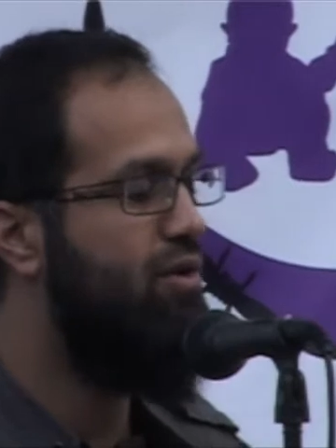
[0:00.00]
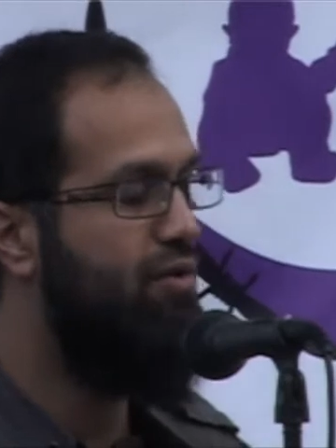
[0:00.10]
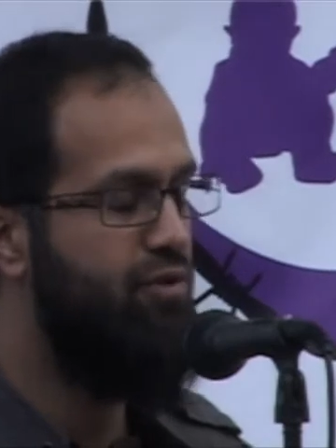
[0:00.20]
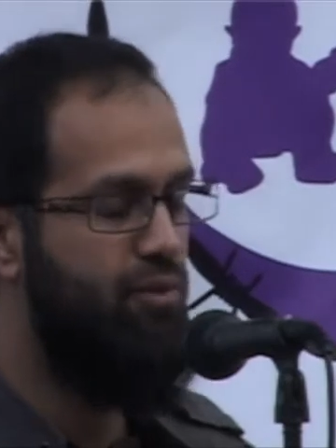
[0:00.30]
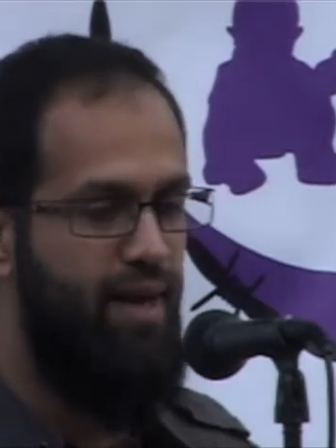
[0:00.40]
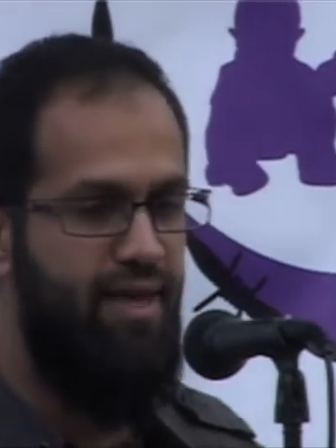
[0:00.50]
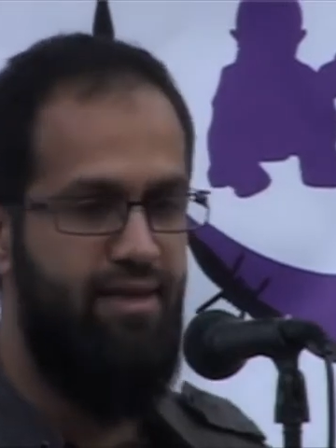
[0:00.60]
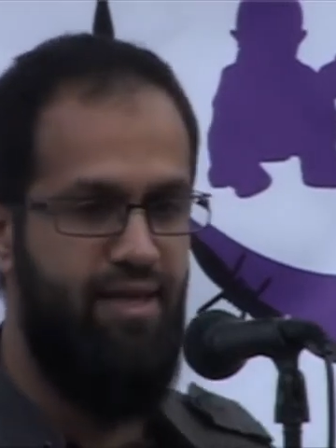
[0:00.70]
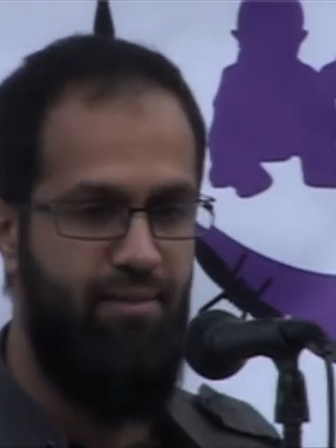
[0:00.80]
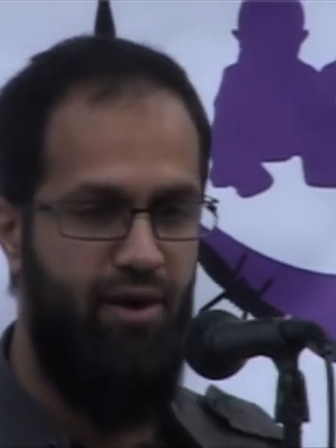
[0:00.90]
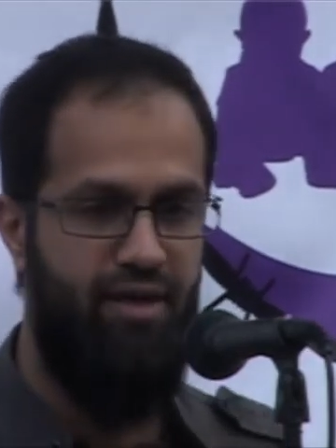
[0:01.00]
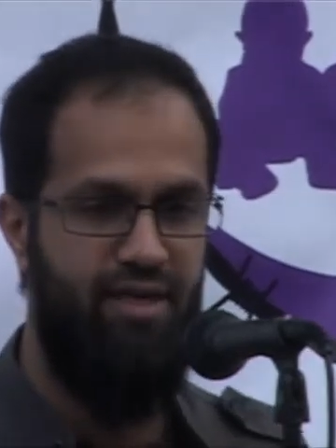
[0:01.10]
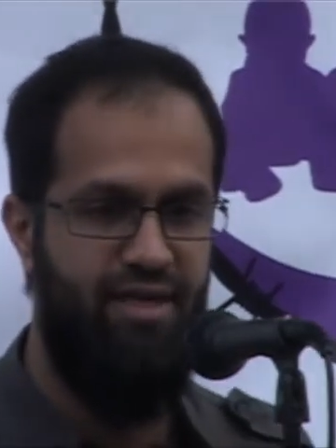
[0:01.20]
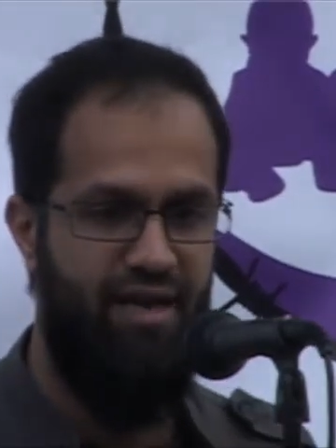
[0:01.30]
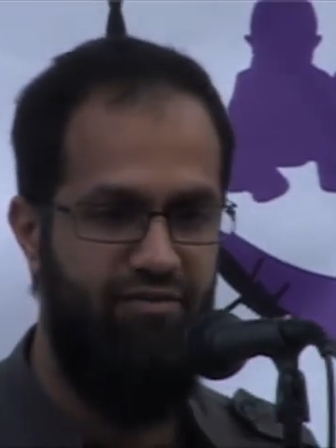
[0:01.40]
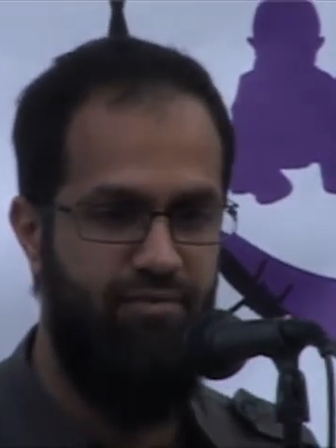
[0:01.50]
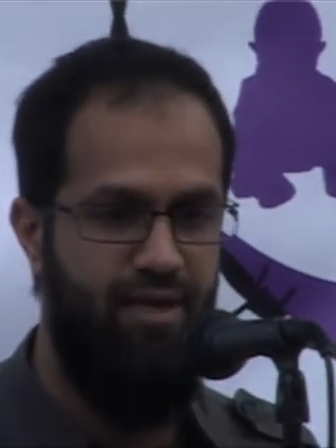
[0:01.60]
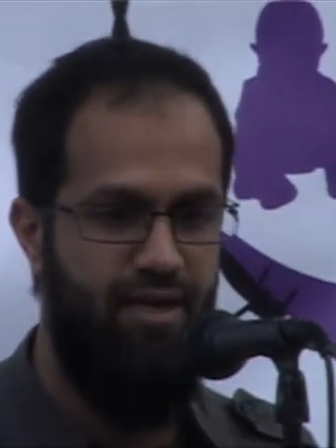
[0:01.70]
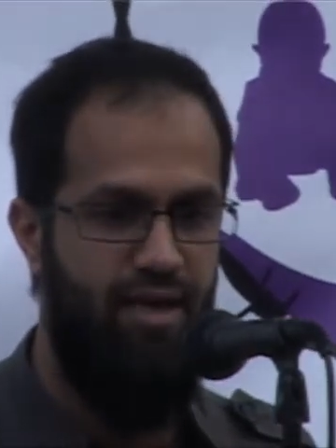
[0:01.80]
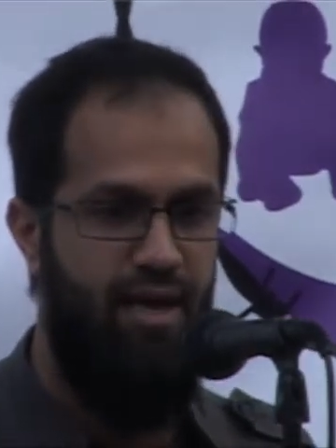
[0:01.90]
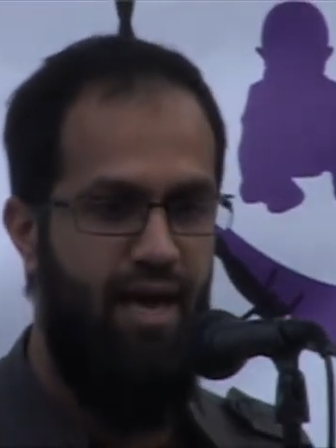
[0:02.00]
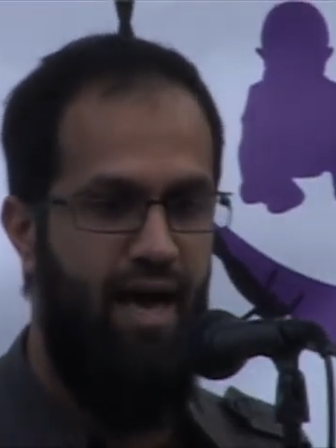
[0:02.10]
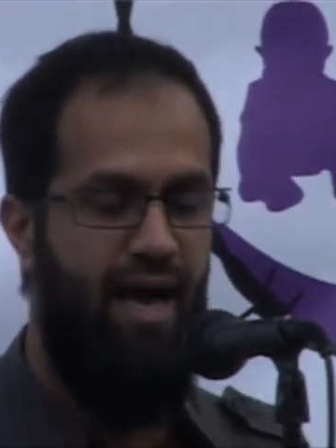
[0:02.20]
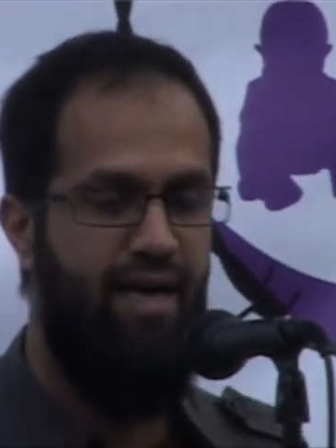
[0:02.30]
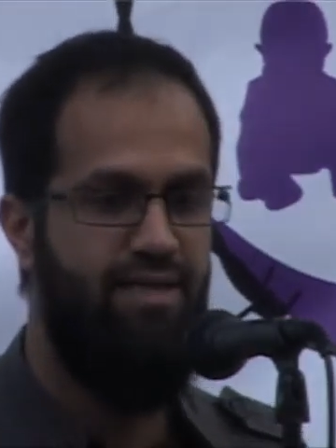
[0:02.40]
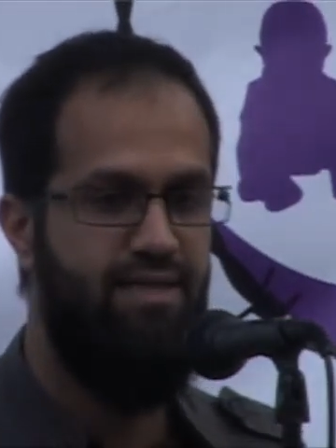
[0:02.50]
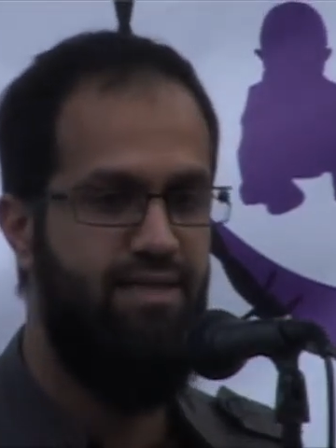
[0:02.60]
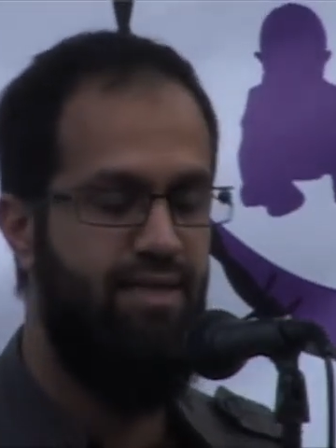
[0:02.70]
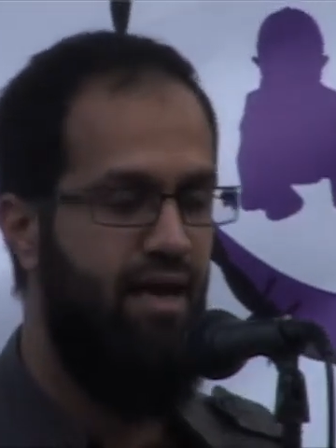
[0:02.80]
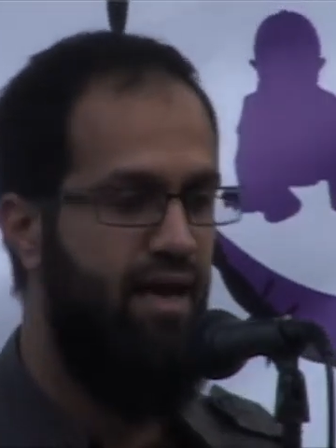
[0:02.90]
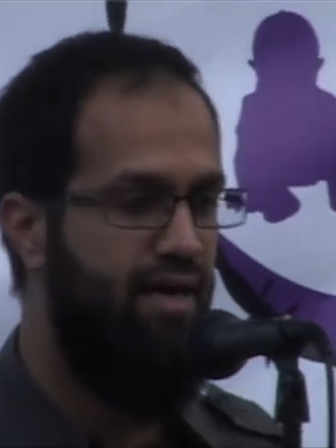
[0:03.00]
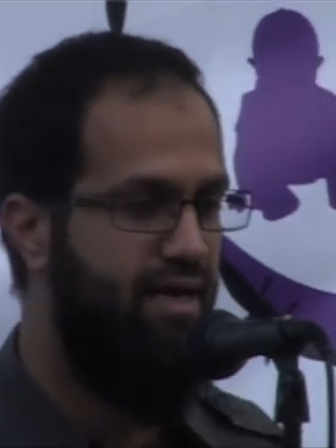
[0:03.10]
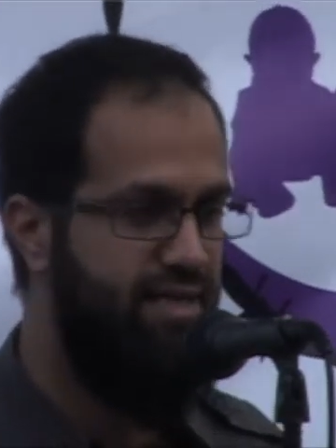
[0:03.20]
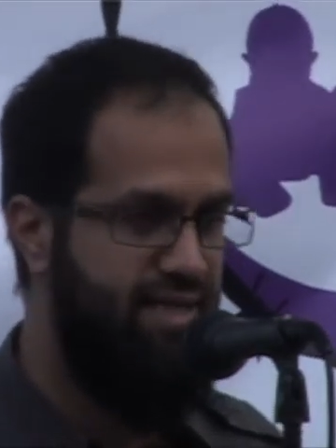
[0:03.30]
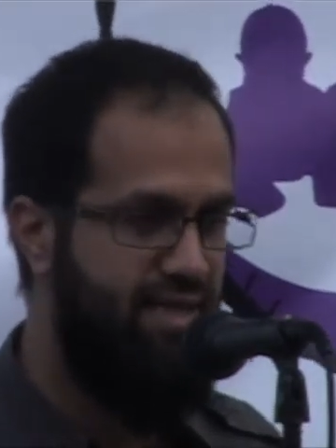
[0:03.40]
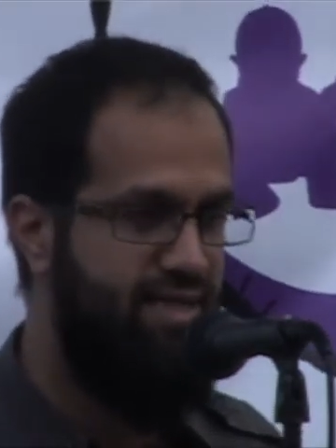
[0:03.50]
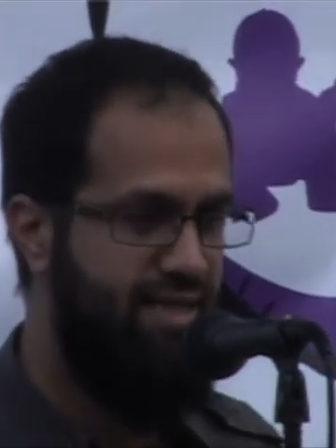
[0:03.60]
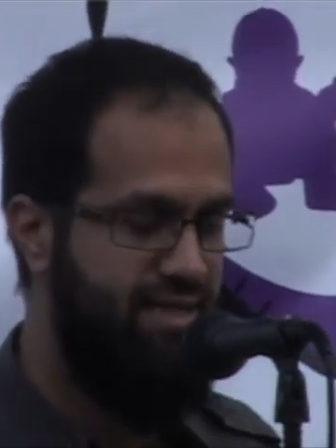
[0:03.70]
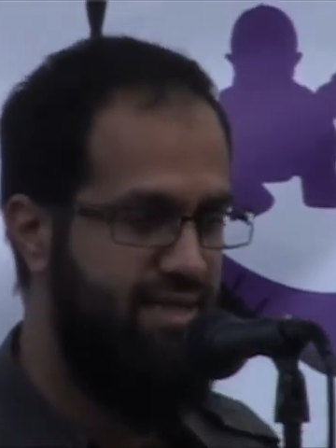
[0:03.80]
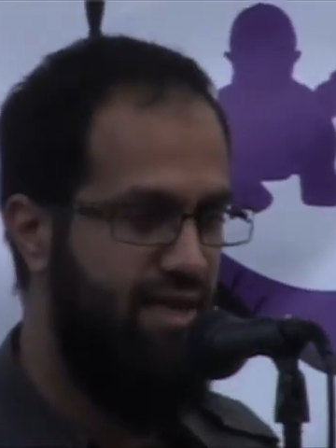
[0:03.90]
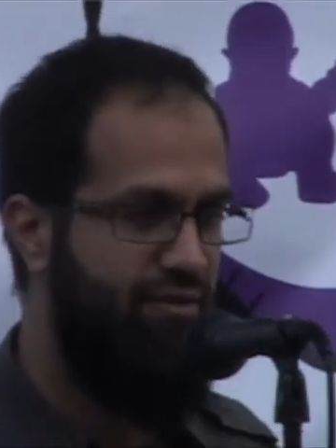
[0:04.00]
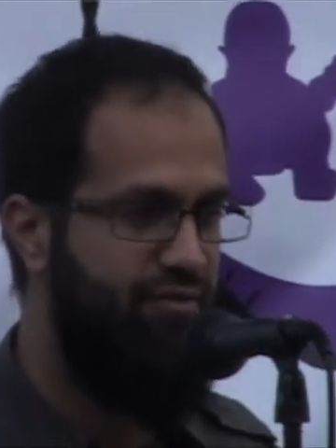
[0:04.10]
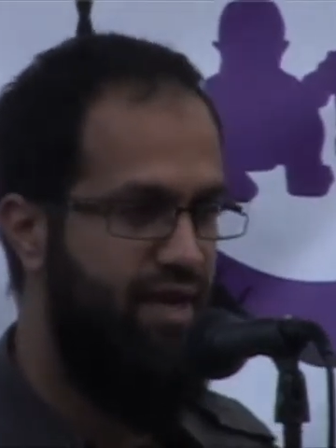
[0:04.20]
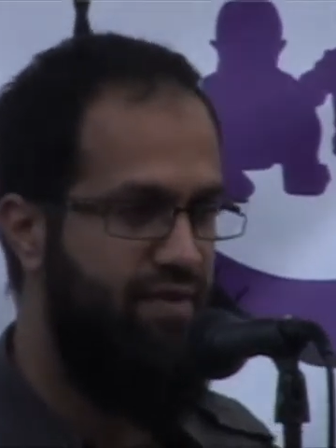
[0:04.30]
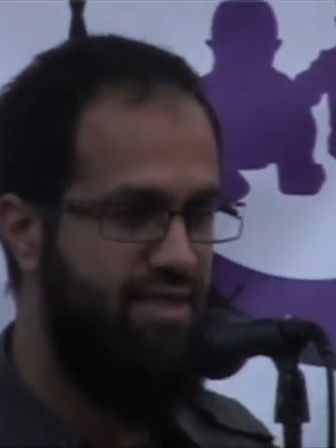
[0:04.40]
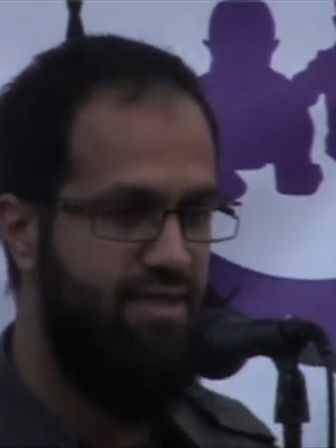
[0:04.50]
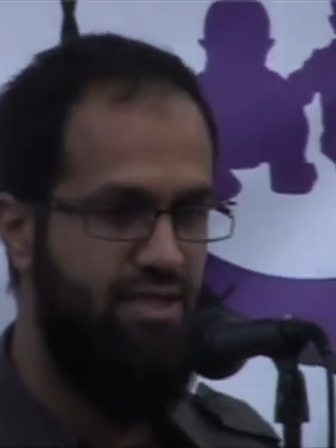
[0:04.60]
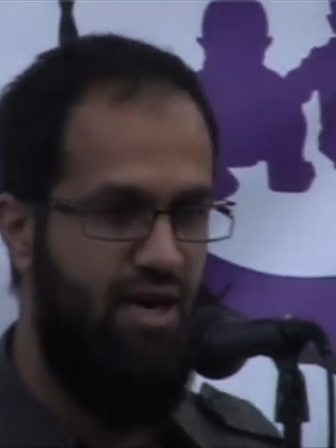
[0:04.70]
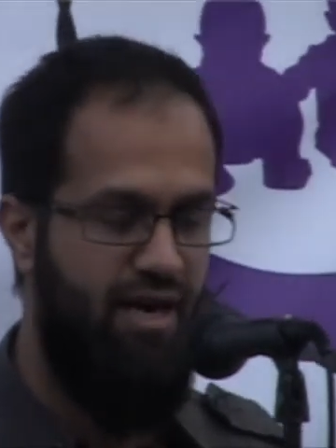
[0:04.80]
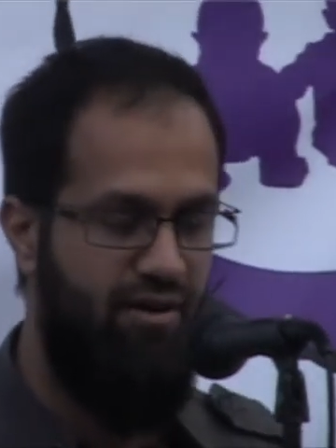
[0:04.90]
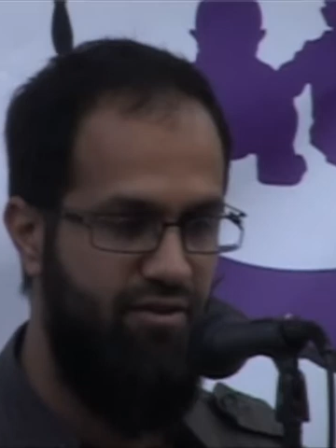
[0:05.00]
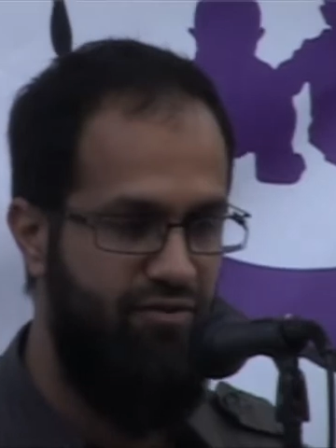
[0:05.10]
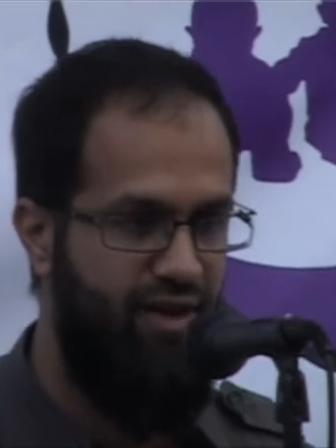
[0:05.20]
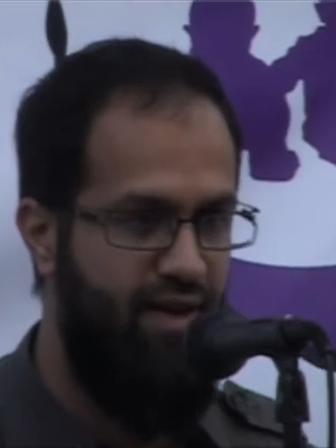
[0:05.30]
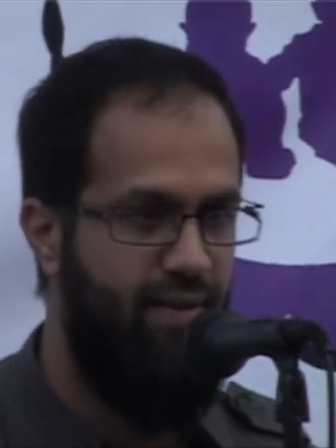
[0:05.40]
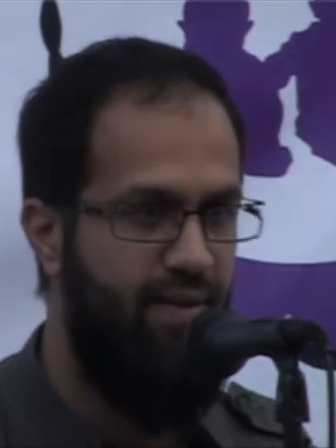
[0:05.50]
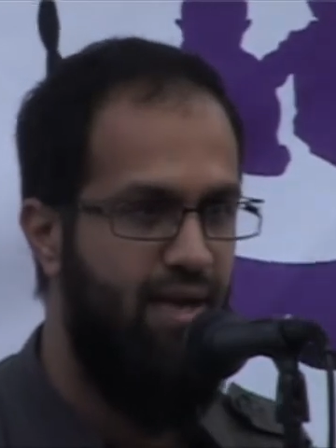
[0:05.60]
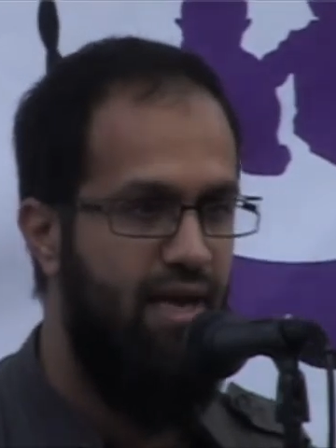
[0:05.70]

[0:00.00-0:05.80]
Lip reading: of the way that the American government has conducted itself in this entire affair.